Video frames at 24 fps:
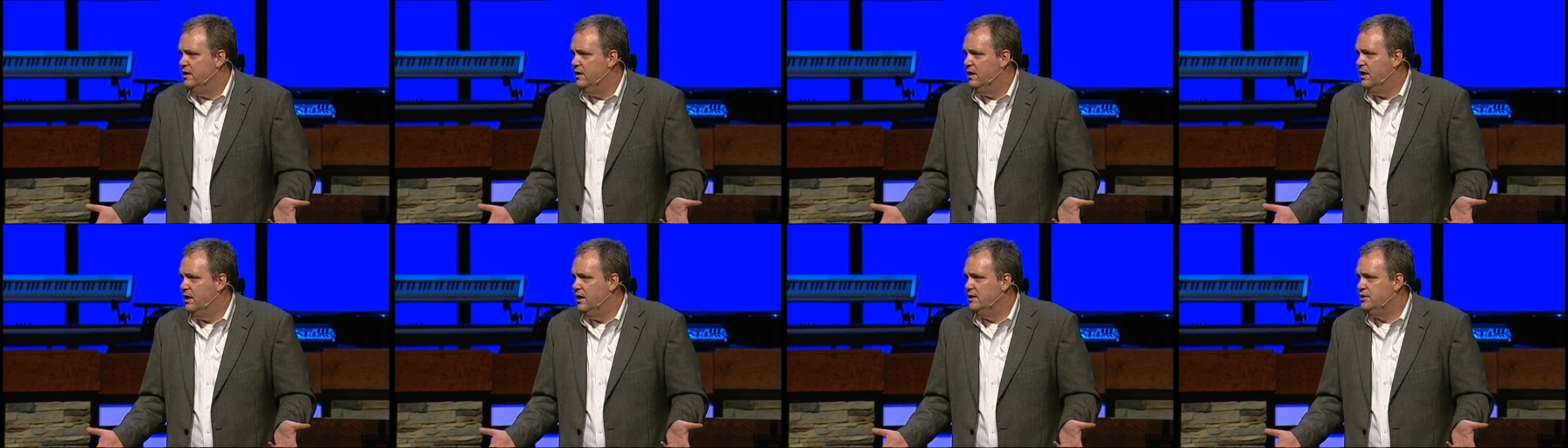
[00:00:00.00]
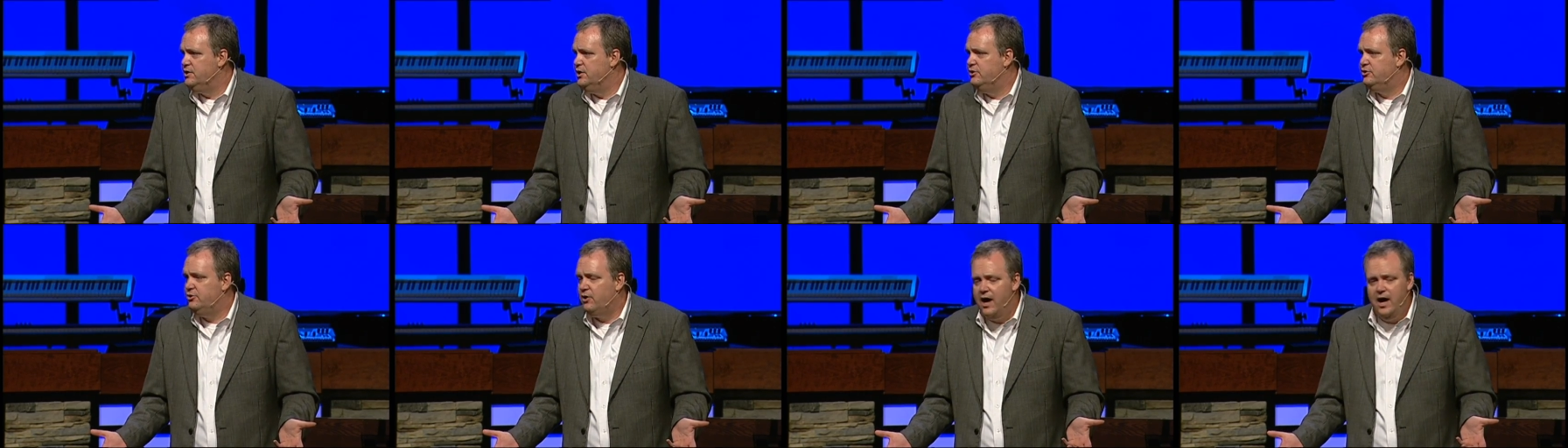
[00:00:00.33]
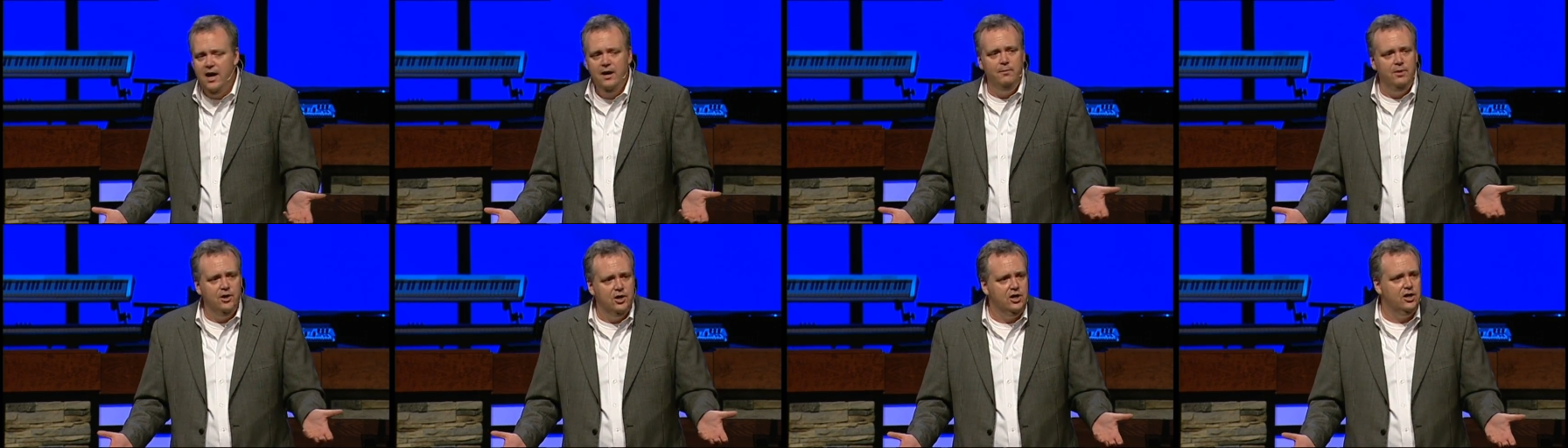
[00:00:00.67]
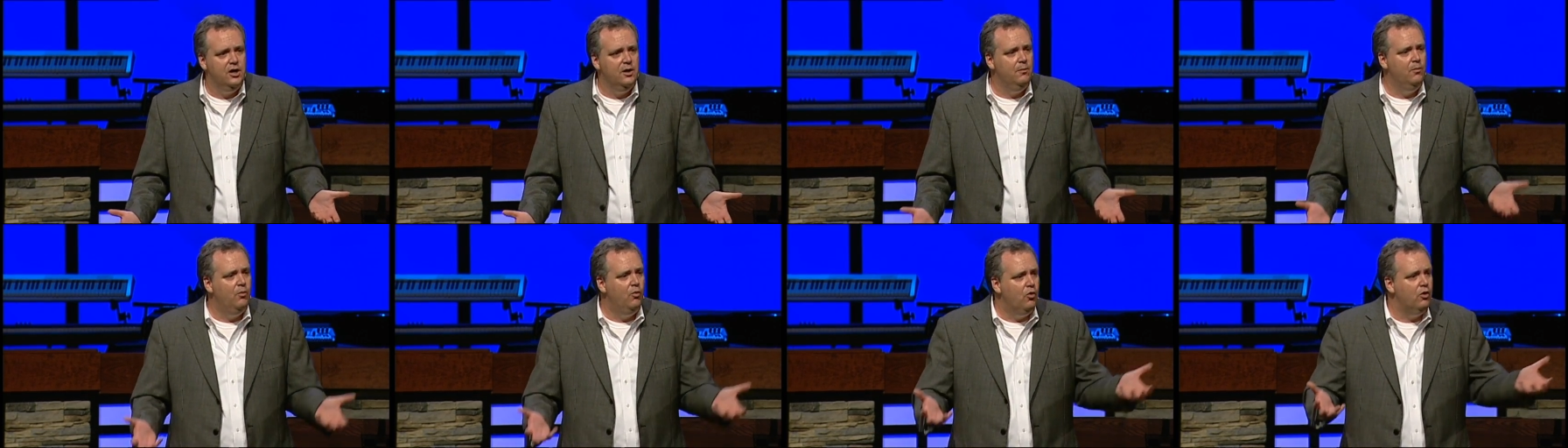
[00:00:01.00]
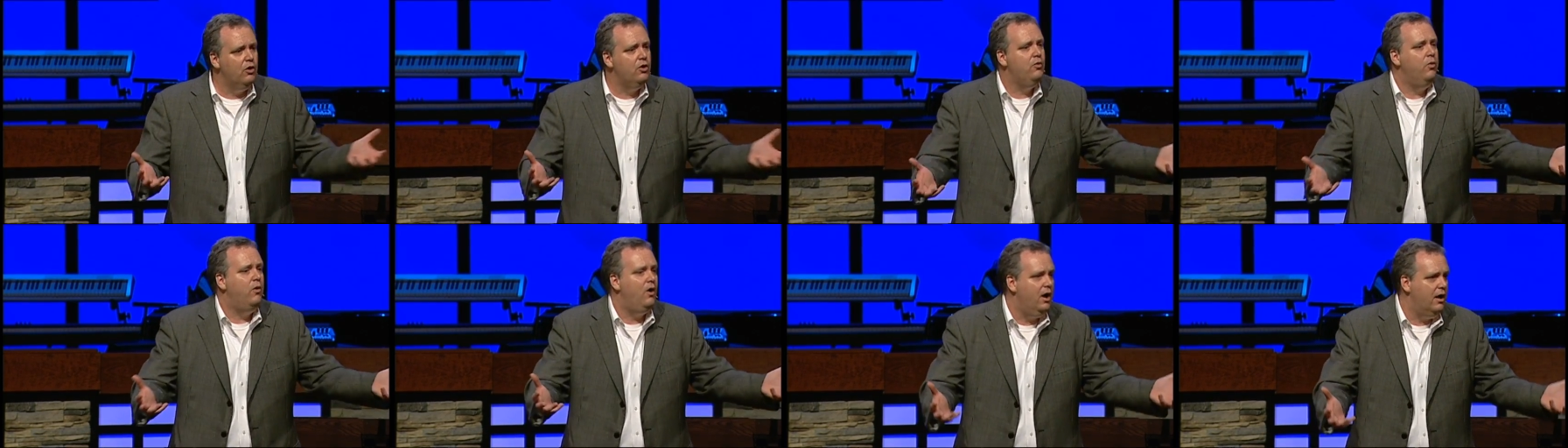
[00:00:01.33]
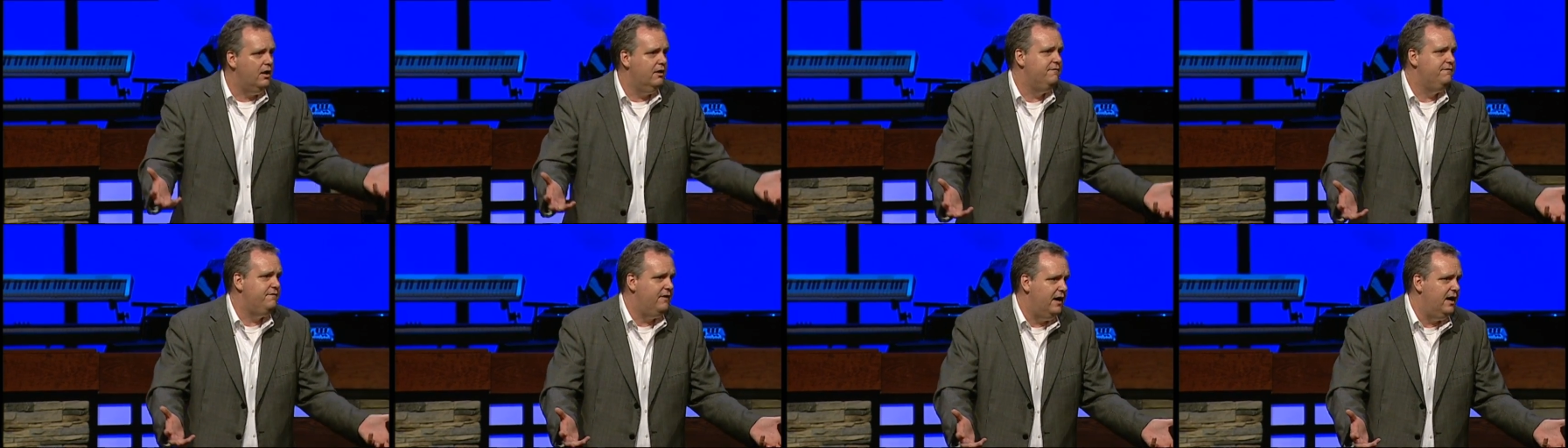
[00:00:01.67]
uh, to try to become more
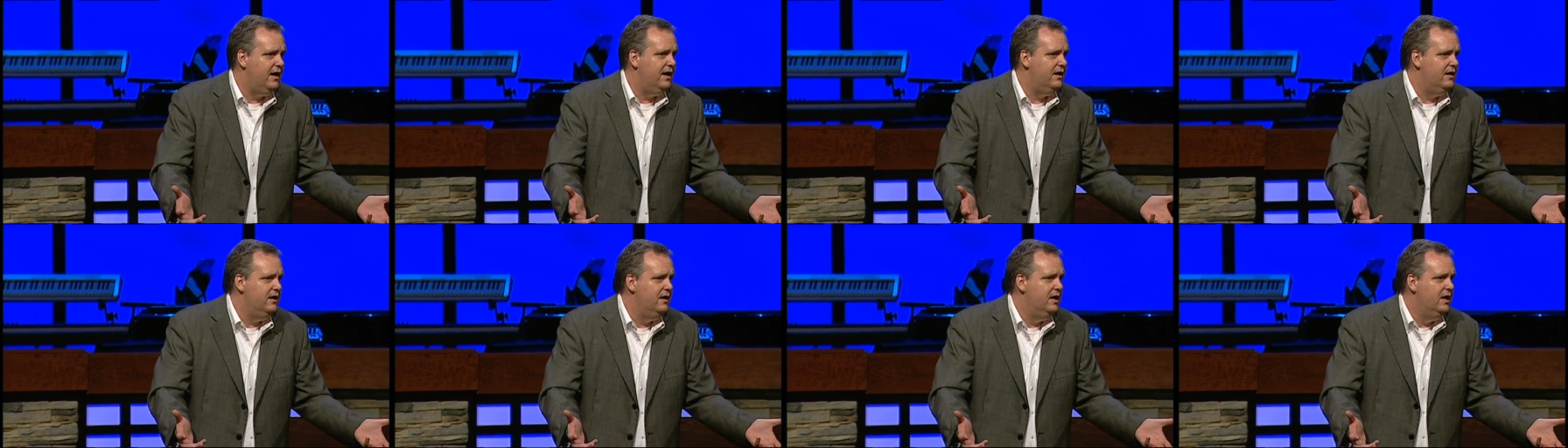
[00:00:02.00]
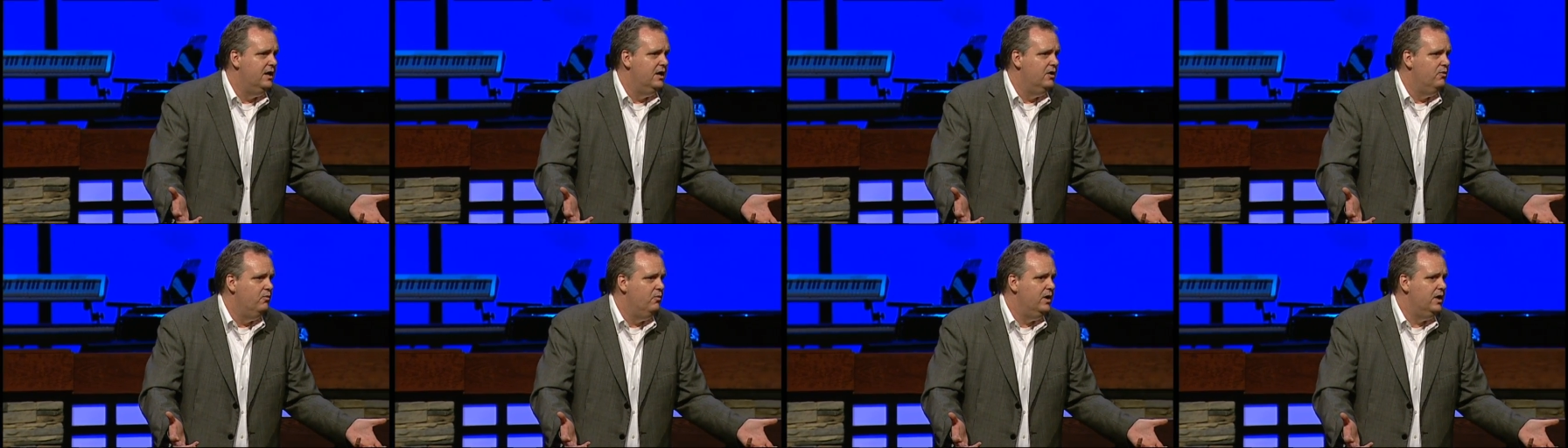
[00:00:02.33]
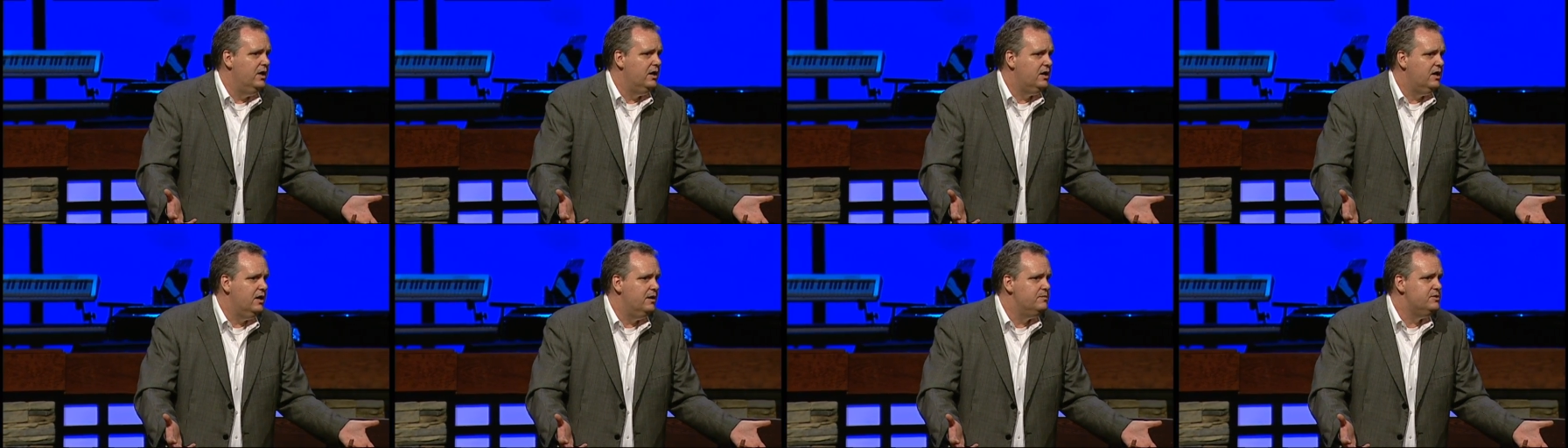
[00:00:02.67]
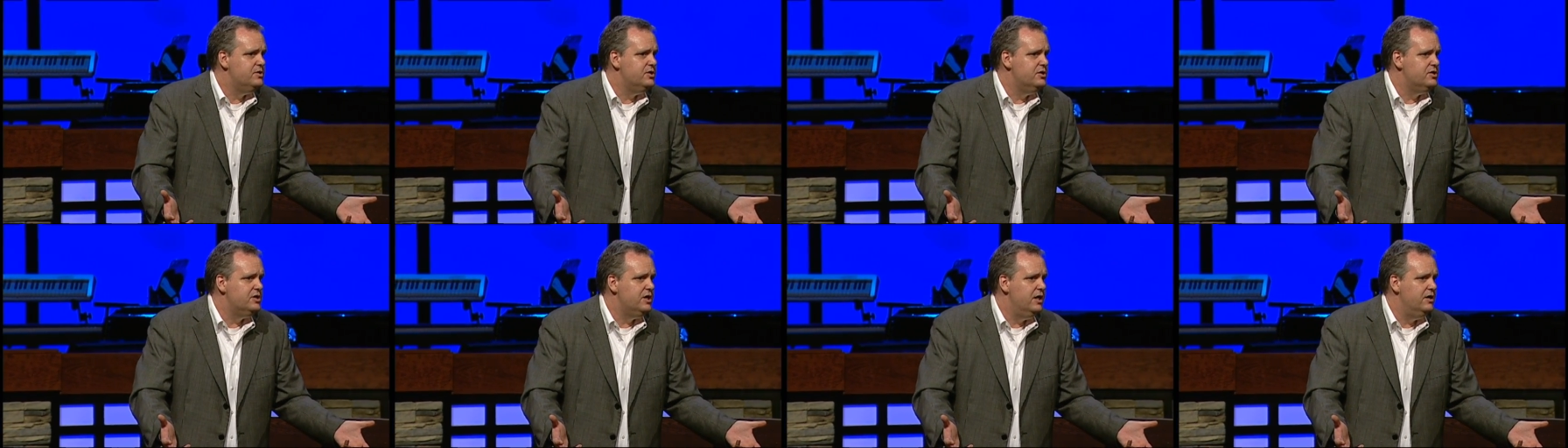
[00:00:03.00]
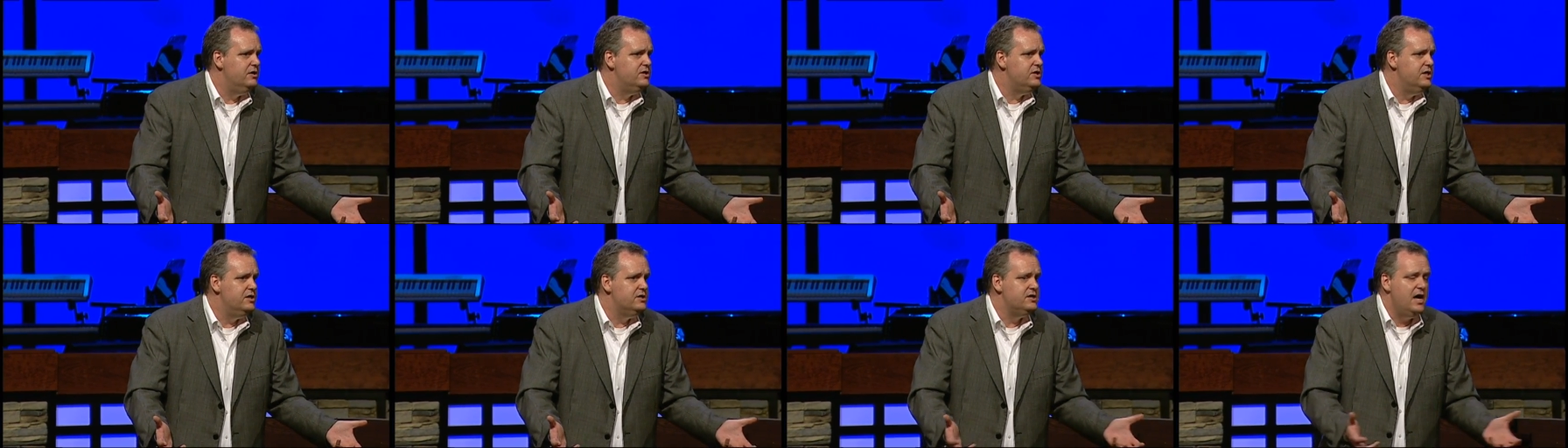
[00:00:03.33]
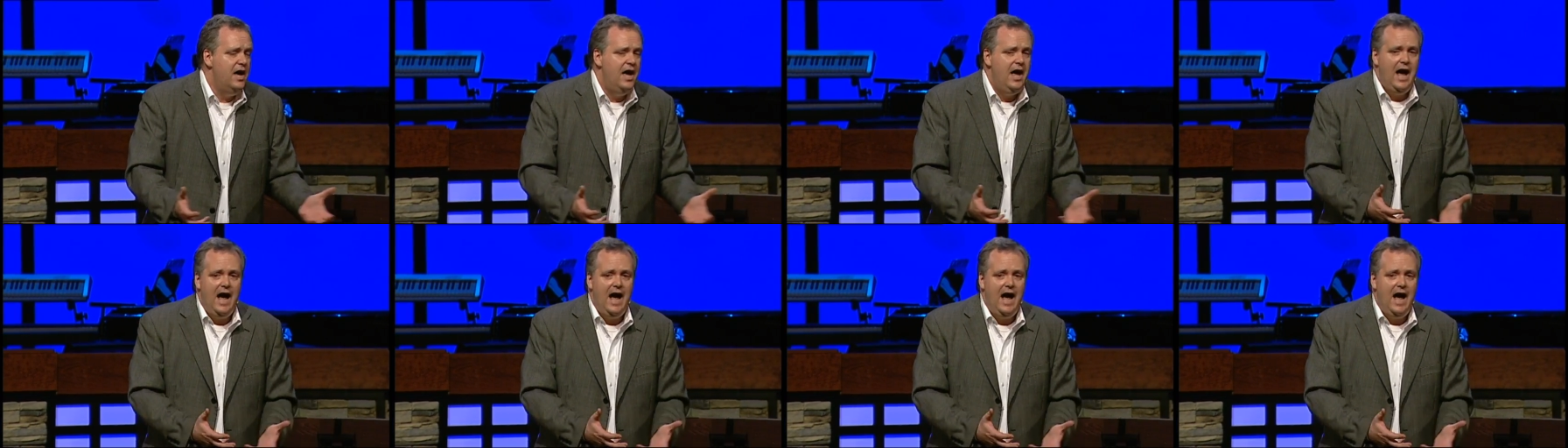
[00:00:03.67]
qualified when it comes to sharing Jesus.